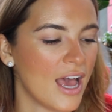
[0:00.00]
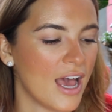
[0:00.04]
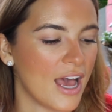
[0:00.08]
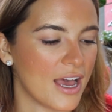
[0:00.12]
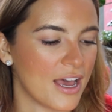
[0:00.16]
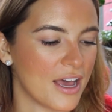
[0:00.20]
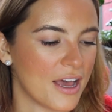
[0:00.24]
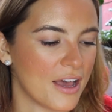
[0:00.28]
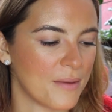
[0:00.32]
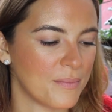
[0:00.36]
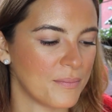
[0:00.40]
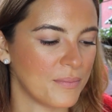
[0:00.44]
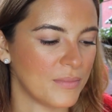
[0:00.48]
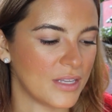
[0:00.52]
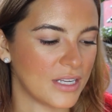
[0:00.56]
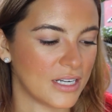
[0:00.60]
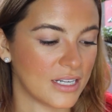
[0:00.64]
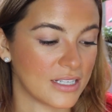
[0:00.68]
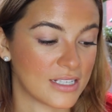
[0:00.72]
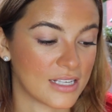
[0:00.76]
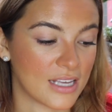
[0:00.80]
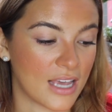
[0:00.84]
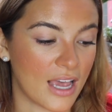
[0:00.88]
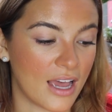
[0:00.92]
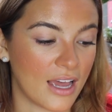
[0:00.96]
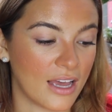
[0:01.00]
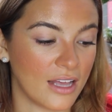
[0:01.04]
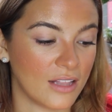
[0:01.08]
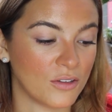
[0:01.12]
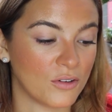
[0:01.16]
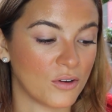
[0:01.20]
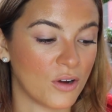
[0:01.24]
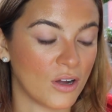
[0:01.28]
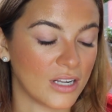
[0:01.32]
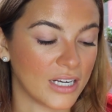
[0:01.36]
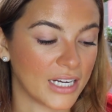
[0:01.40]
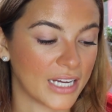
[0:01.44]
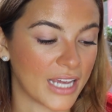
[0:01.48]
It has
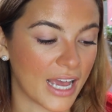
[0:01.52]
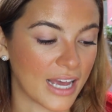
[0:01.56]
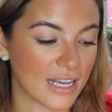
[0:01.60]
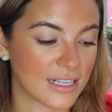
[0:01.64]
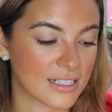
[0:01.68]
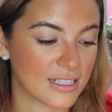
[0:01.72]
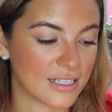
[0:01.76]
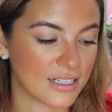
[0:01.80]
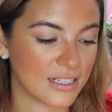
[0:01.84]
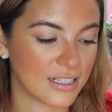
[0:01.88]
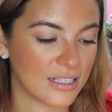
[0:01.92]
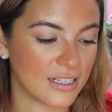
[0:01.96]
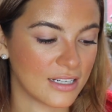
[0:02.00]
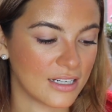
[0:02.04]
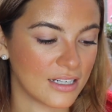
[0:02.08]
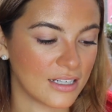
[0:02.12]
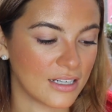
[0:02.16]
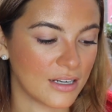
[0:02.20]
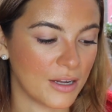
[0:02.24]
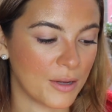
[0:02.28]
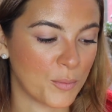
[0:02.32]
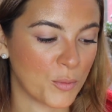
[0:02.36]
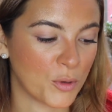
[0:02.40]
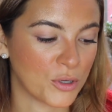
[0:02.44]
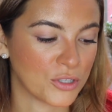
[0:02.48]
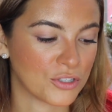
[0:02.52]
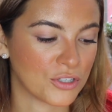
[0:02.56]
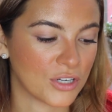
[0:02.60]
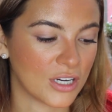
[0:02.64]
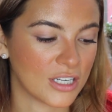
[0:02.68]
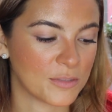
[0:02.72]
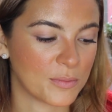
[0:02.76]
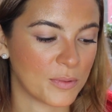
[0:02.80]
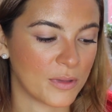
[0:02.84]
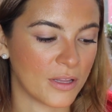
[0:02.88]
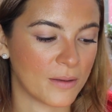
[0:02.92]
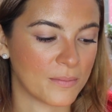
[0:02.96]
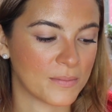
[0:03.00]
hyaluronic acid in it. It
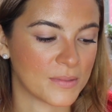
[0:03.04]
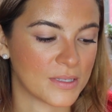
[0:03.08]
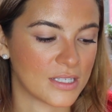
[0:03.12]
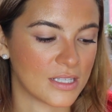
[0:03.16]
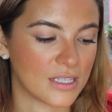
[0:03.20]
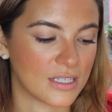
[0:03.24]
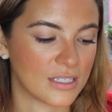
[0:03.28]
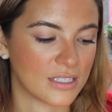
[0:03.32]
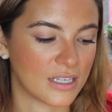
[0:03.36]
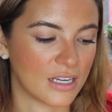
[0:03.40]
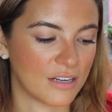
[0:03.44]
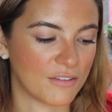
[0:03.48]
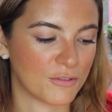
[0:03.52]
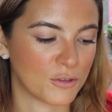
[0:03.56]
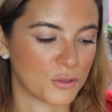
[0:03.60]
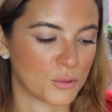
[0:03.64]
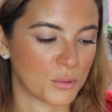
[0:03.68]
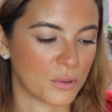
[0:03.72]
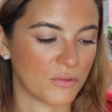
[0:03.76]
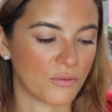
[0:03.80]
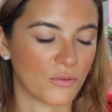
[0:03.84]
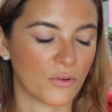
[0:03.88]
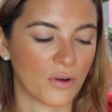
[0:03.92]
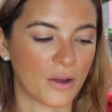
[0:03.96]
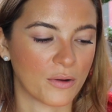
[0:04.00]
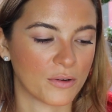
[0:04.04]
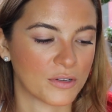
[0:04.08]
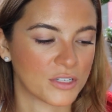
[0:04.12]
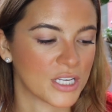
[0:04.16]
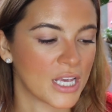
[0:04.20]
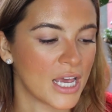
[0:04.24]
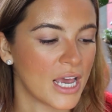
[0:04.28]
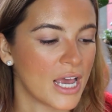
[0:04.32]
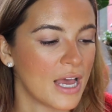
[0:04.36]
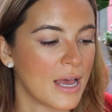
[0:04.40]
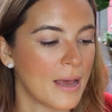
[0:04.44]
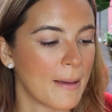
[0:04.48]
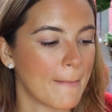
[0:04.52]
moisturizes, plumps the skin for 24 hours.
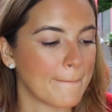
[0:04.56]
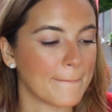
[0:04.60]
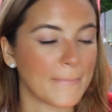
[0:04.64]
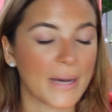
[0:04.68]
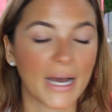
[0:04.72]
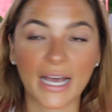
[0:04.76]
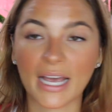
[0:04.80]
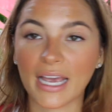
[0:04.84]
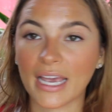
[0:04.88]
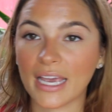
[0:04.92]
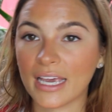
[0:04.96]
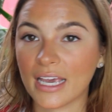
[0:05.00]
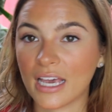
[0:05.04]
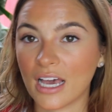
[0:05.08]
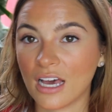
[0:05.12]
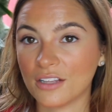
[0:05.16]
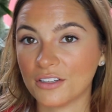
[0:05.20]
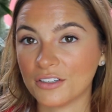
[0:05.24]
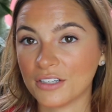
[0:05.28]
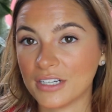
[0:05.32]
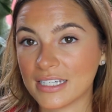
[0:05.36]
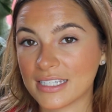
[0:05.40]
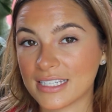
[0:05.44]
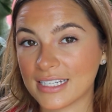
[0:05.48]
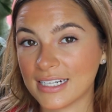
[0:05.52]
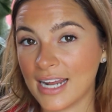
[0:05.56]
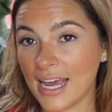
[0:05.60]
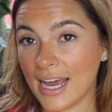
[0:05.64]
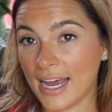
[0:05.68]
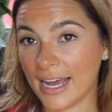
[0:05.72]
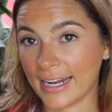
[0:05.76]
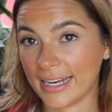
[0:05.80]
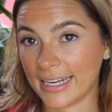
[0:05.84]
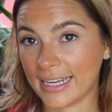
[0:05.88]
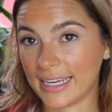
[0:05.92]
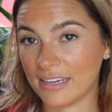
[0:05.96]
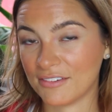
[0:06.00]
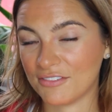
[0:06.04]
My color is in
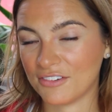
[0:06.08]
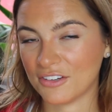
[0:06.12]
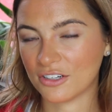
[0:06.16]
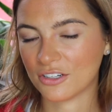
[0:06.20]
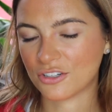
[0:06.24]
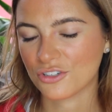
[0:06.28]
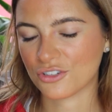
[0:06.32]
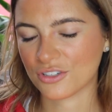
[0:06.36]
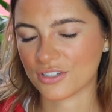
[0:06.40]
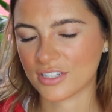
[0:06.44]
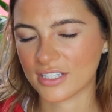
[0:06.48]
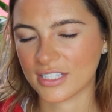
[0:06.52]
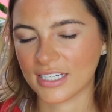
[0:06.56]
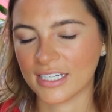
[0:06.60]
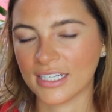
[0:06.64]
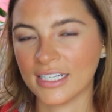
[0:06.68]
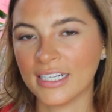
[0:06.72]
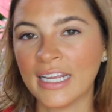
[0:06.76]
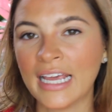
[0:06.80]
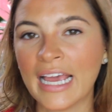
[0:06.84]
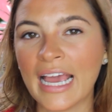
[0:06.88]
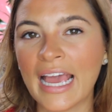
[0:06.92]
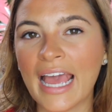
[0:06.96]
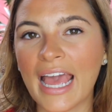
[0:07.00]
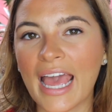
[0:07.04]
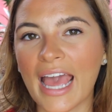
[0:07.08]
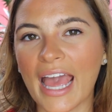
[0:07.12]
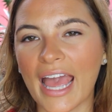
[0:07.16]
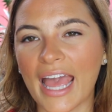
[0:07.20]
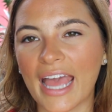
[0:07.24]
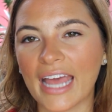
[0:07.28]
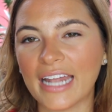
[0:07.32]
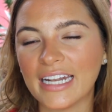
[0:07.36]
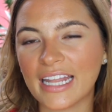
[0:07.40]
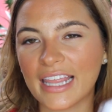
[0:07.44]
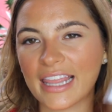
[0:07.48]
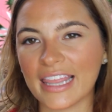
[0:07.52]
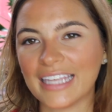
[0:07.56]
Honey if you're interested.
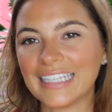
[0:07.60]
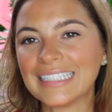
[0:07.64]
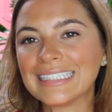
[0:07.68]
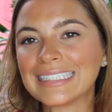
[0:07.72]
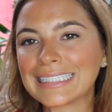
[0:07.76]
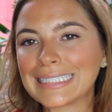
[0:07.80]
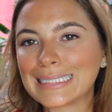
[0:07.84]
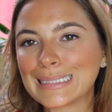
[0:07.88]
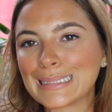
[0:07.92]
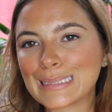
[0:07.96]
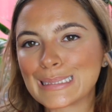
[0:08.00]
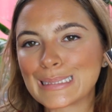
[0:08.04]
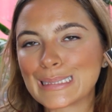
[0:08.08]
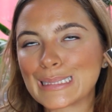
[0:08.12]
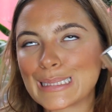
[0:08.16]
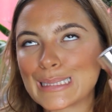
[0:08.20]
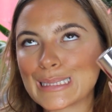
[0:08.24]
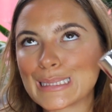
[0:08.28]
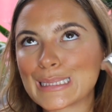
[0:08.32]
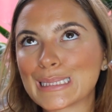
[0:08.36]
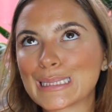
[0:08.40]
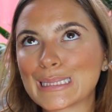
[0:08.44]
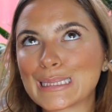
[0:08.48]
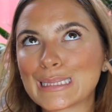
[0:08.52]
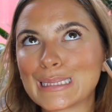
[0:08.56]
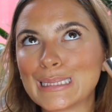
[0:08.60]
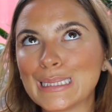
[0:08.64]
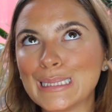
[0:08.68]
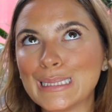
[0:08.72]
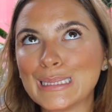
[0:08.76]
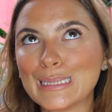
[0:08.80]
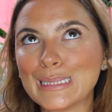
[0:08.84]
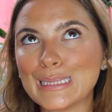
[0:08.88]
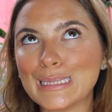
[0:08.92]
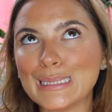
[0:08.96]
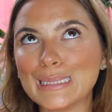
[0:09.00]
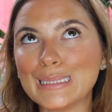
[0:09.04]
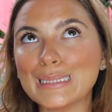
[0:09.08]
And this is
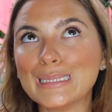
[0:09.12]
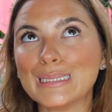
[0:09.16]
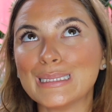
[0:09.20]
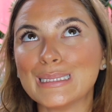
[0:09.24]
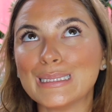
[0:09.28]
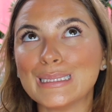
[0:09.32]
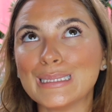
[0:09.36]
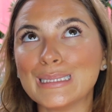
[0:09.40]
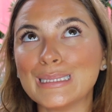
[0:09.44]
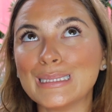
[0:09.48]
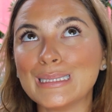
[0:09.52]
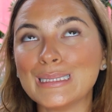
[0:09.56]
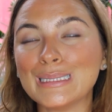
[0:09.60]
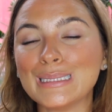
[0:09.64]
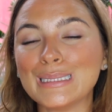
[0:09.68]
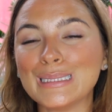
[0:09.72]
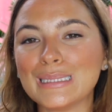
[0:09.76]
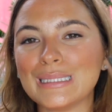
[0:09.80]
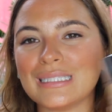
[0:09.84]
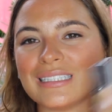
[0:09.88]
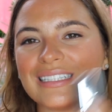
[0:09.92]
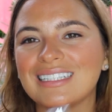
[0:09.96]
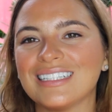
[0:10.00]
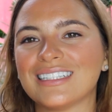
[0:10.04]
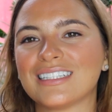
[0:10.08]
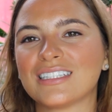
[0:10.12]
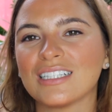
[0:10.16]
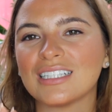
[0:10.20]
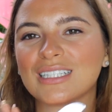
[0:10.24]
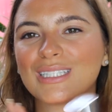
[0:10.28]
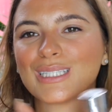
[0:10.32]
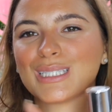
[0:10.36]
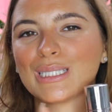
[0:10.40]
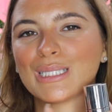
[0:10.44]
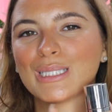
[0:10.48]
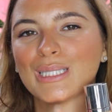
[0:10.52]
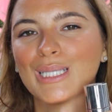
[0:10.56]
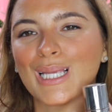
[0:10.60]
so good. It's
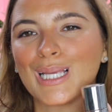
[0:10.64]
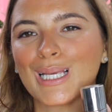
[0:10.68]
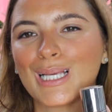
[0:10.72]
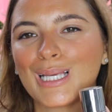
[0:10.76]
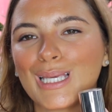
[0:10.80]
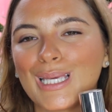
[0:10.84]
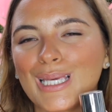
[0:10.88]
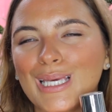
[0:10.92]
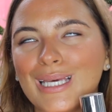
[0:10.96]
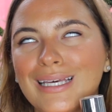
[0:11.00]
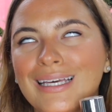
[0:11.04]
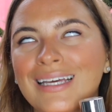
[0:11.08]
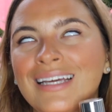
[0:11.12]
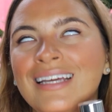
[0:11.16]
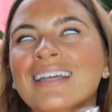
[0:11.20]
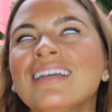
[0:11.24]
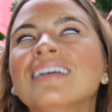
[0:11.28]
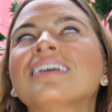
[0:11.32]
so good.